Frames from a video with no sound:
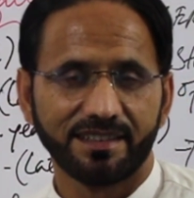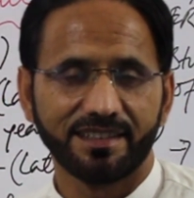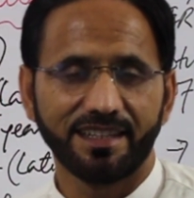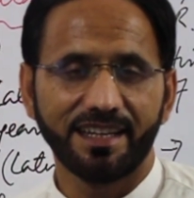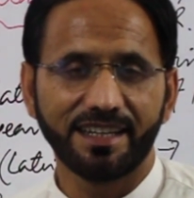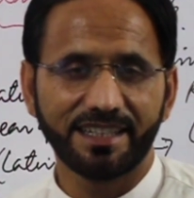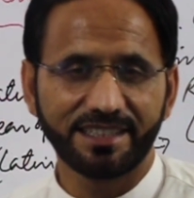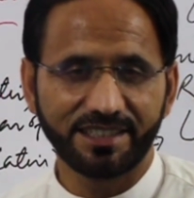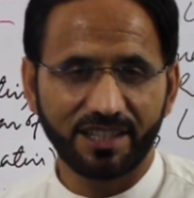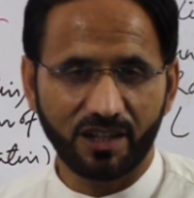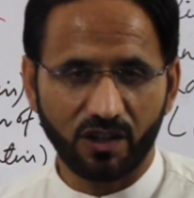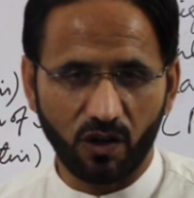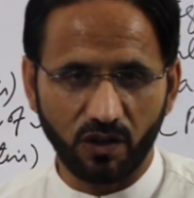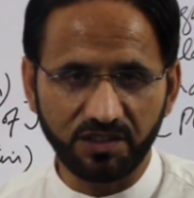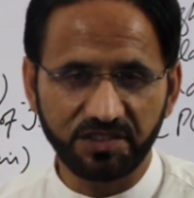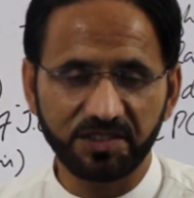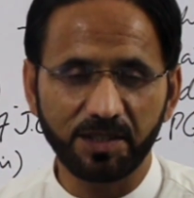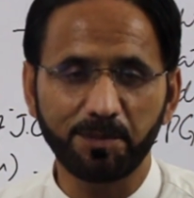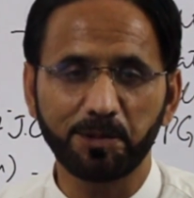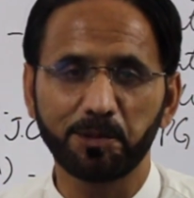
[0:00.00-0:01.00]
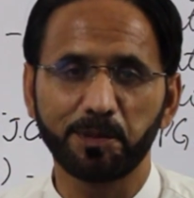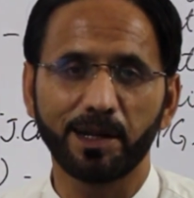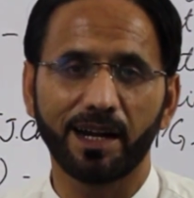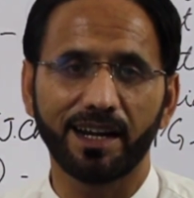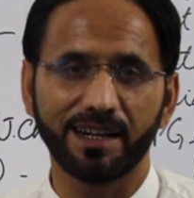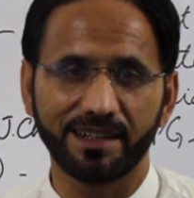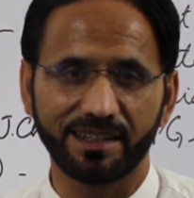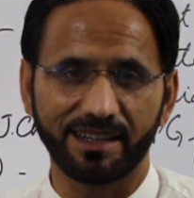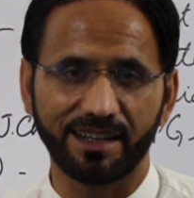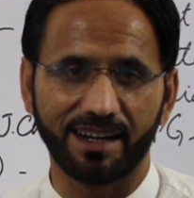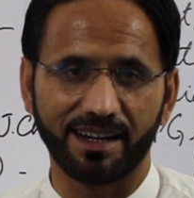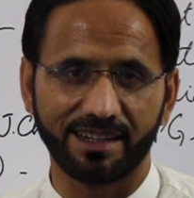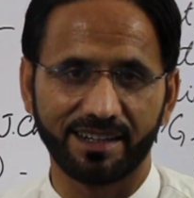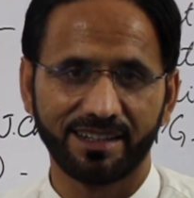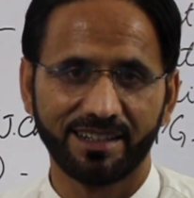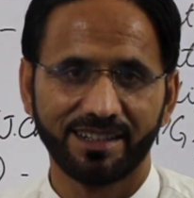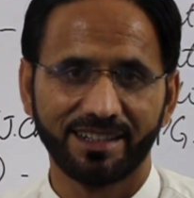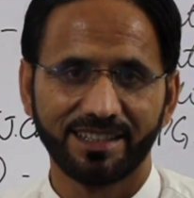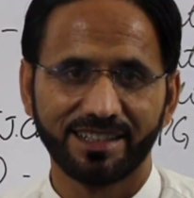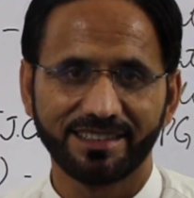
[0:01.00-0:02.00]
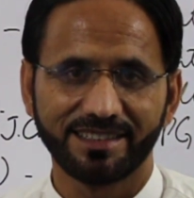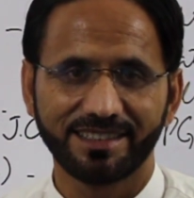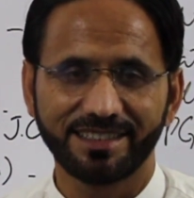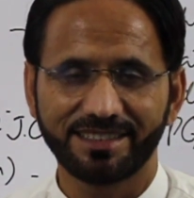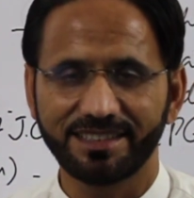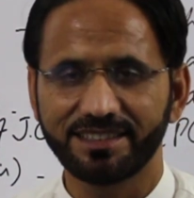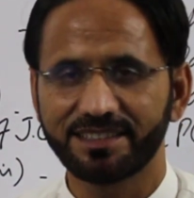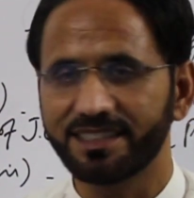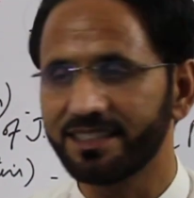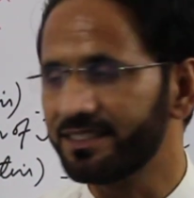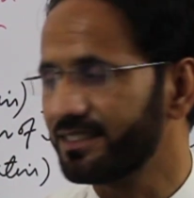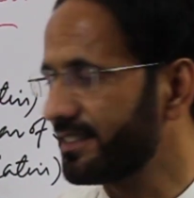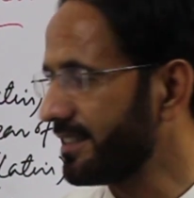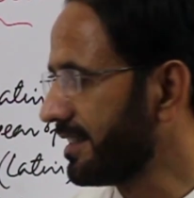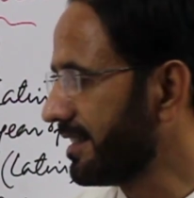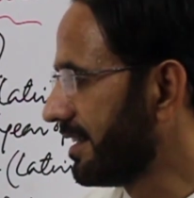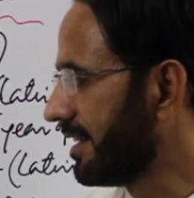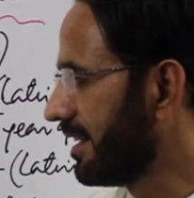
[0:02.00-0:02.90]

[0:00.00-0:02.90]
There is a concept behind that. This is just,